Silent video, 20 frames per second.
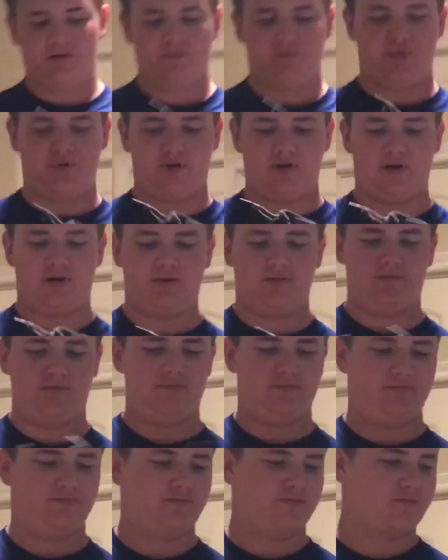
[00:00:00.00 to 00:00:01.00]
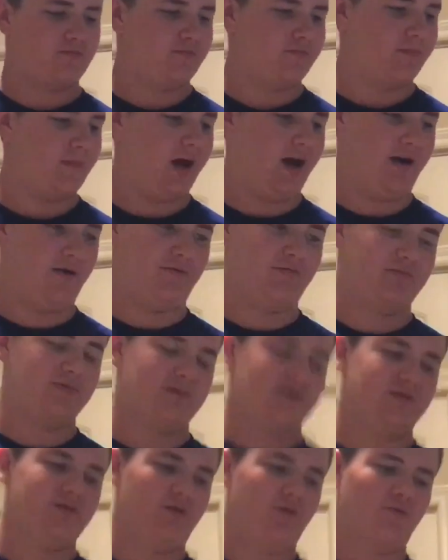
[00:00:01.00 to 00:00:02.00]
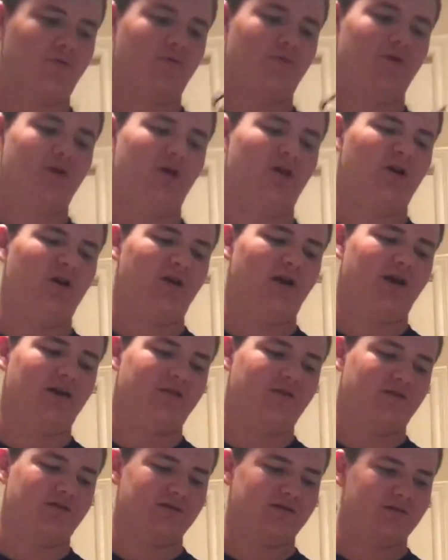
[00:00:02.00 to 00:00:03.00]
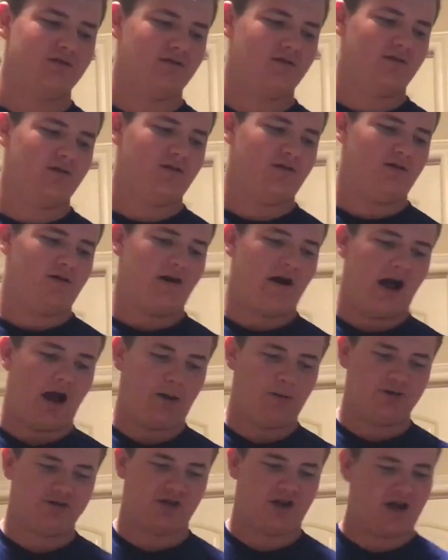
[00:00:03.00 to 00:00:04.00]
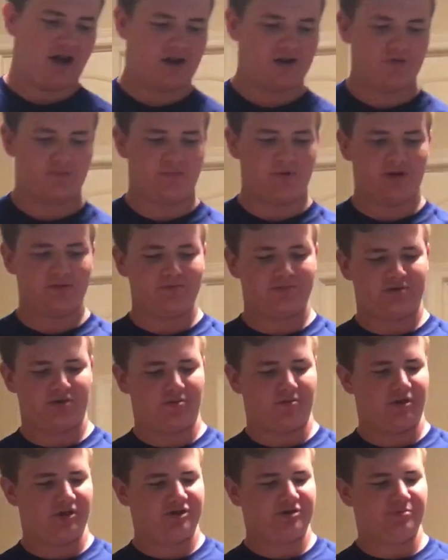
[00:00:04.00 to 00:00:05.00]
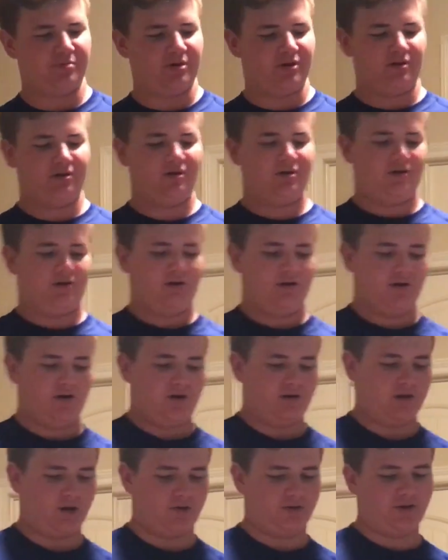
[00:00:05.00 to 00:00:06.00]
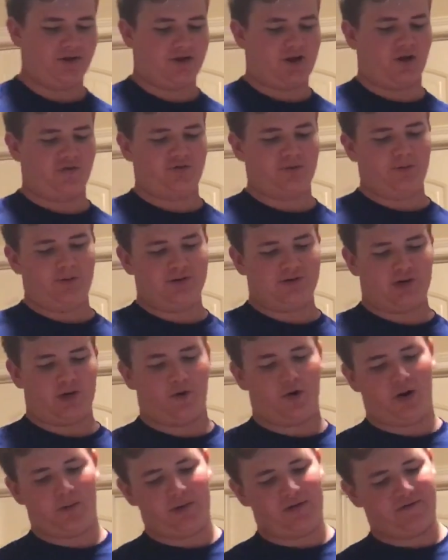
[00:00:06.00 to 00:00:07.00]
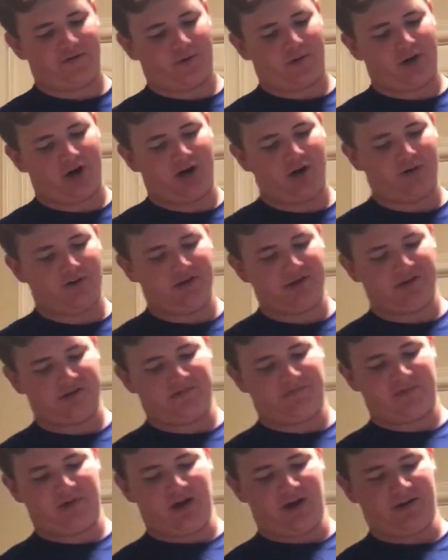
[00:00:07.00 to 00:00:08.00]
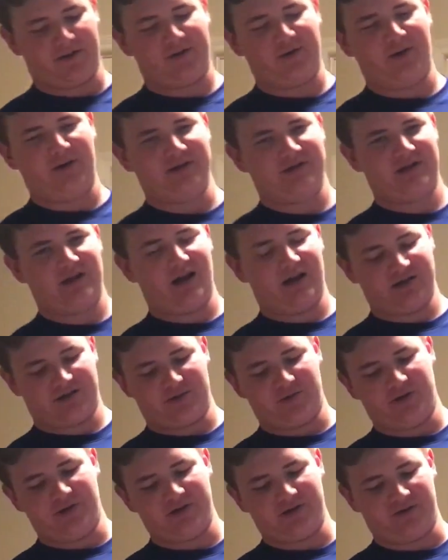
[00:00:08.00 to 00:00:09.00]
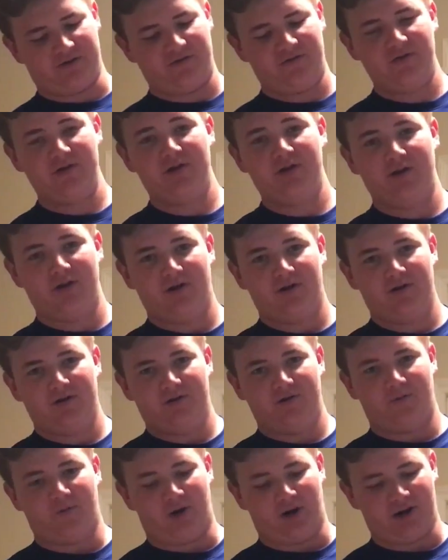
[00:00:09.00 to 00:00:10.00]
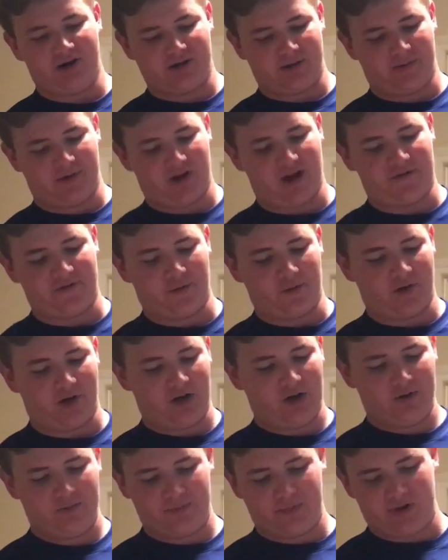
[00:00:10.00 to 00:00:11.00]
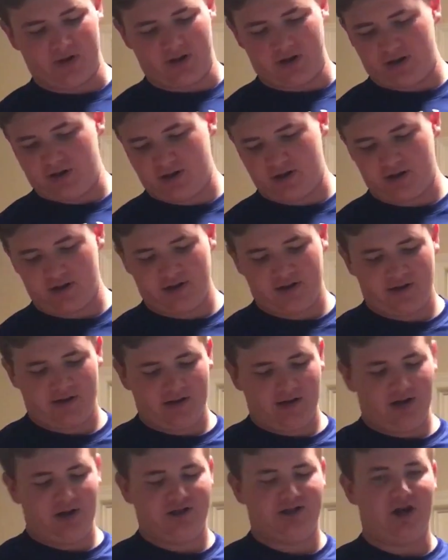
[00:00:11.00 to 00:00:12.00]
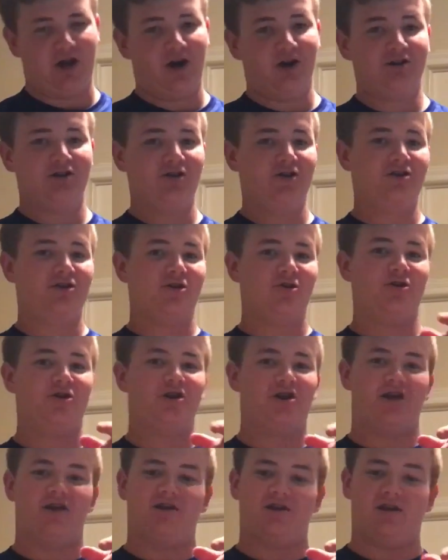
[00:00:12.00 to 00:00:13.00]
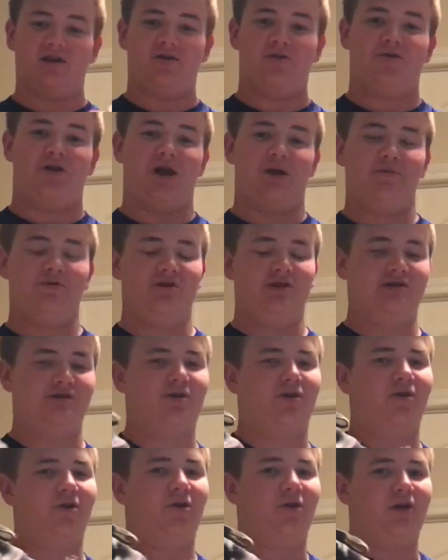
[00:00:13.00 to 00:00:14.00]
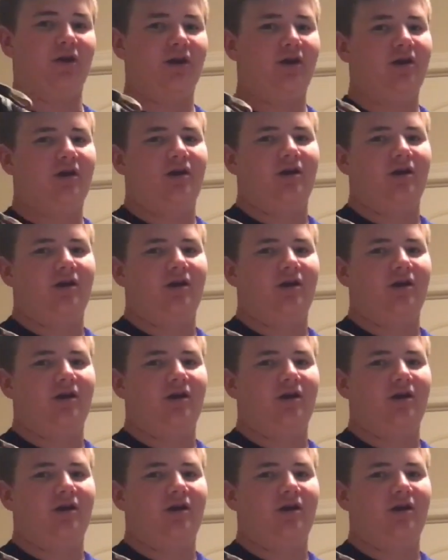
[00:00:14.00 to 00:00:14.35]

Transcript: but I still really like these. I wish I hadn't beat them so much, but they're really comfortable, so I wear them everywhere, and this is kind of the consequence of wearing something everywhere. But shout out to the dude in Indy who gave me these early.